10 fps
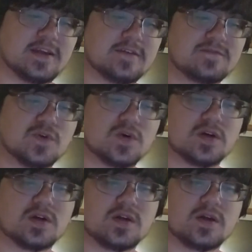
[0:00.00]

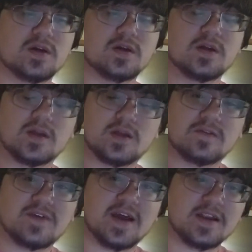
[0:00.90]
for
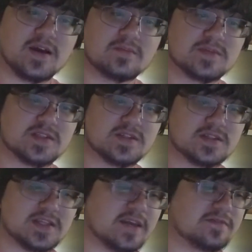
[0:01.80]
Fat Gum's
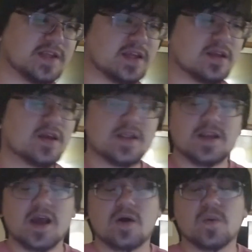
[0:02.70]
safety.
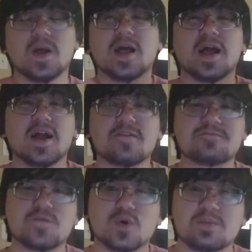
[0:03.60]
Now,
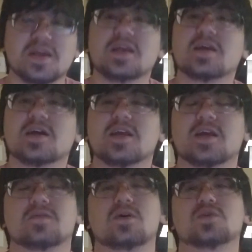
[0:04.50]
for being a
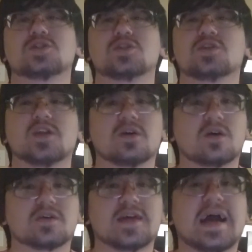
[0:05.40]
hero, sure, there
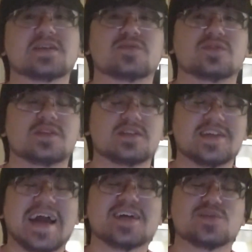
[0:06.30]
are
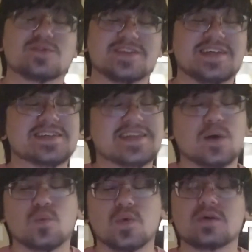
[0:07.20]
casualties that
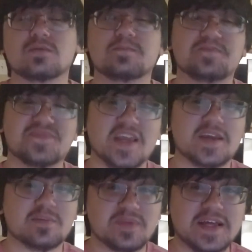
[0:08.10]
will
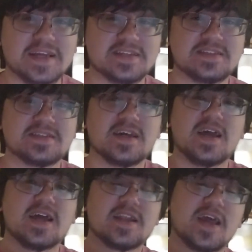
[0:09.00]
take place.
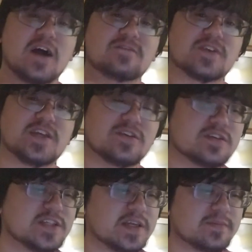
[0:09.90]
Now, for
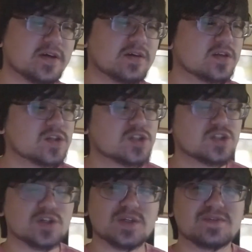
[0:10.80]
Kirishima,
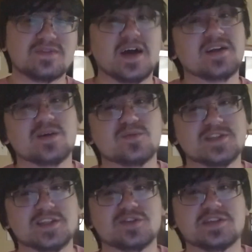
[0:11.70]
sure, Fat Gum was
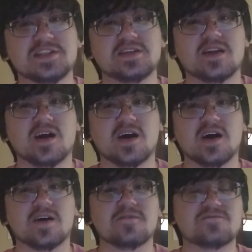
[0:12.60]
injured
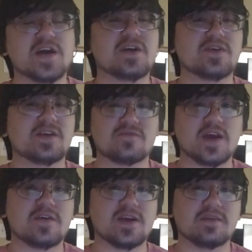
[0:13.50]
very,
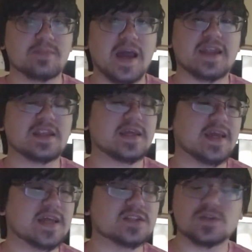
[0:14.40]
very badly,
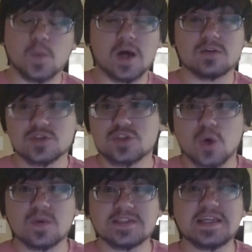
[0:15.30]
and, well, so
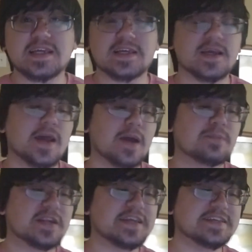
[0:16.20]
was he,
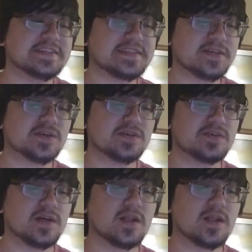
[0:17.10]
but he still